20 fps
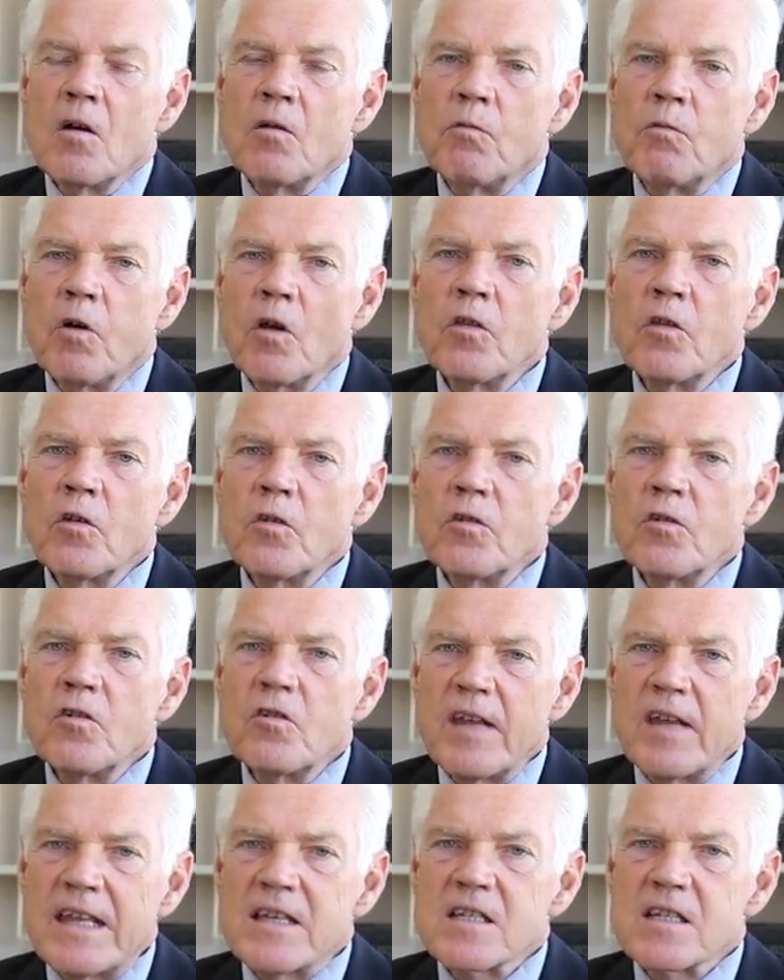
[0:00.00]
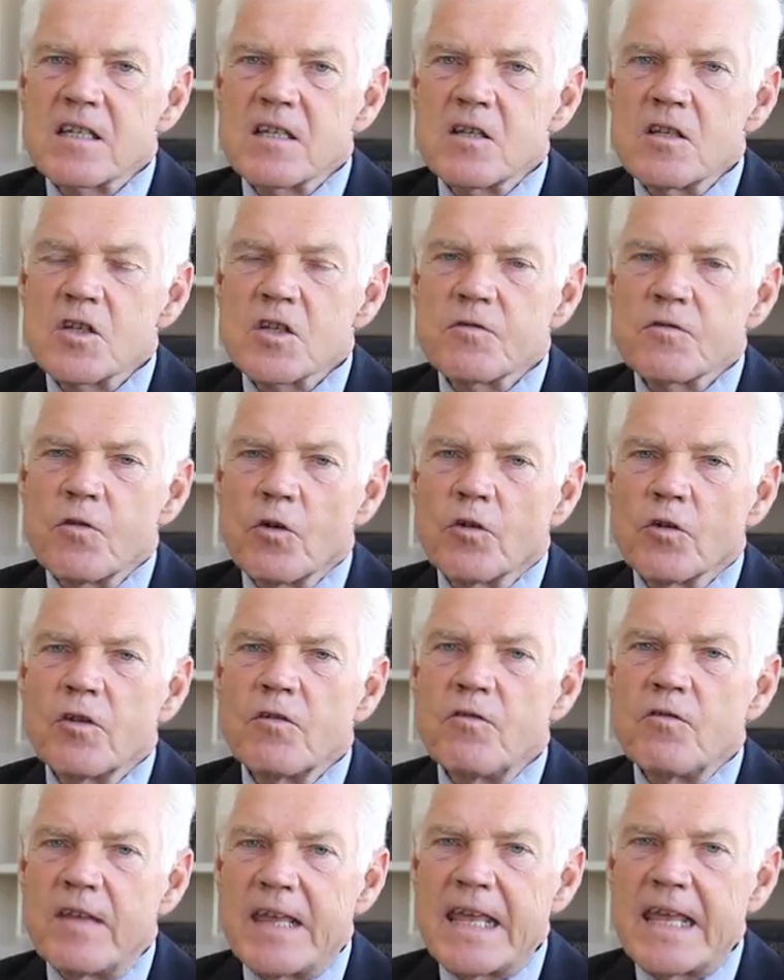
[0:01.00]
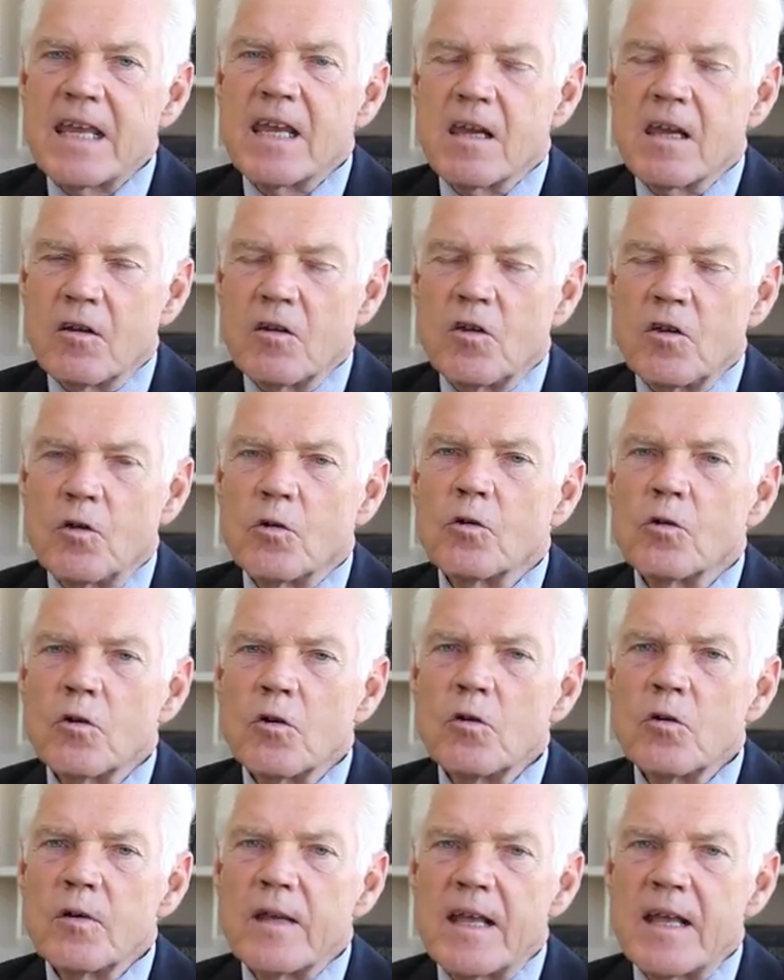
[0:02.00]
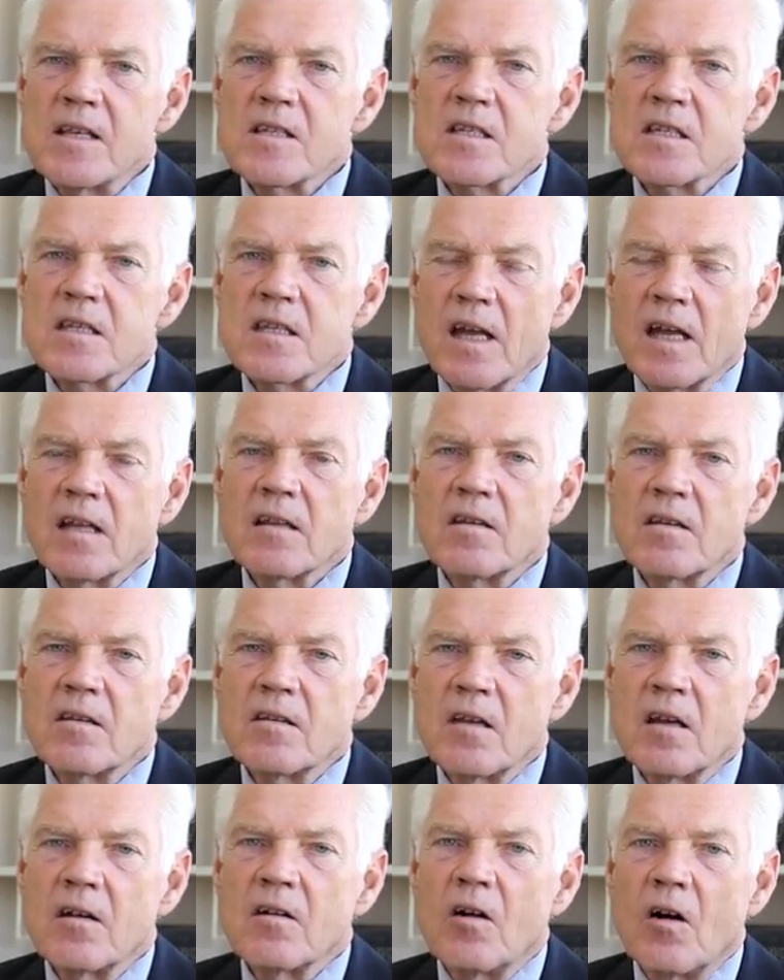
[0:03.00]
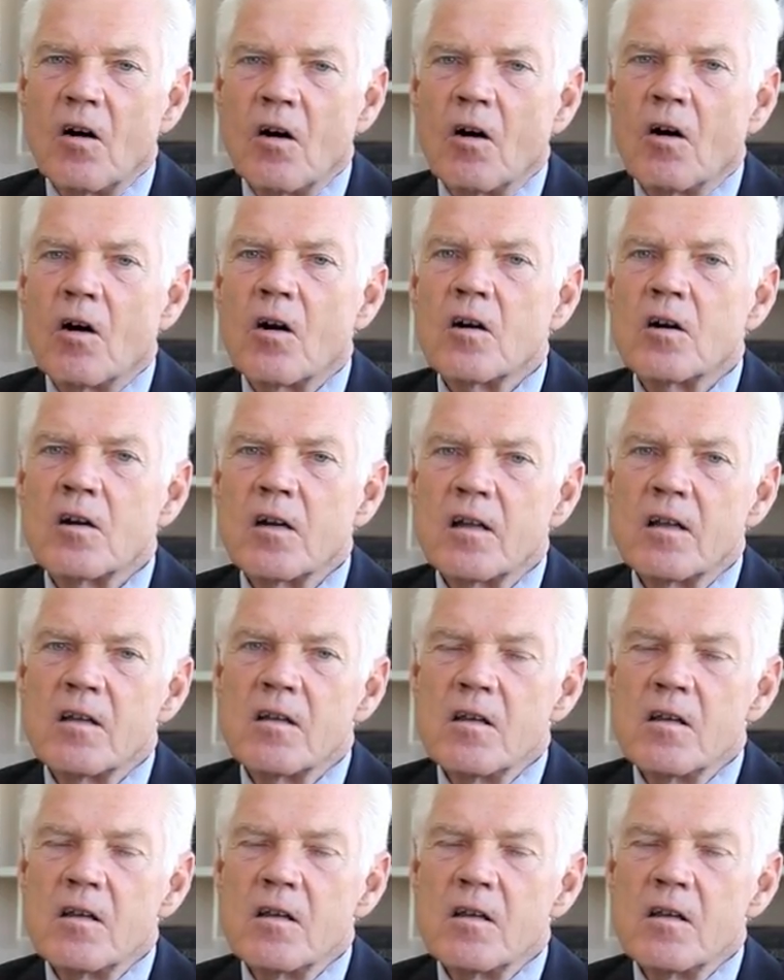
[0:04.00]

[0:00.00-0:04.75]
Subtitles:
One of the reasons for the weaker euro is that there are